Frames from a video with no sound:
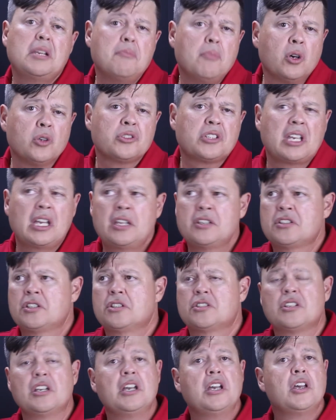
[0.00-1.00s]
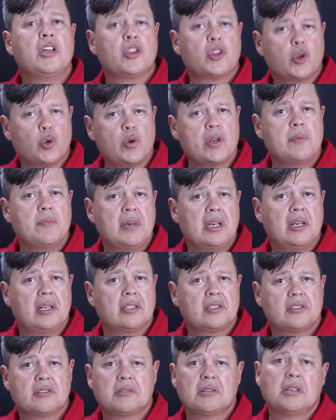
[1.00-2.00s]
In most cases, three
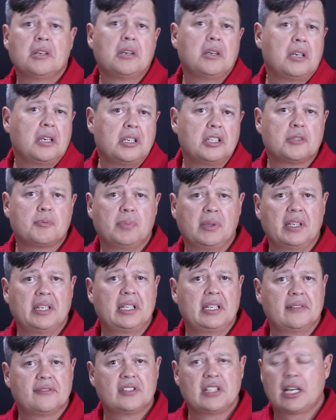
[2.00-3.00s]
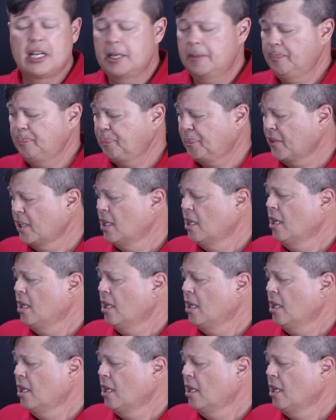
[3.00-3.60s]
minutes is plenty of time.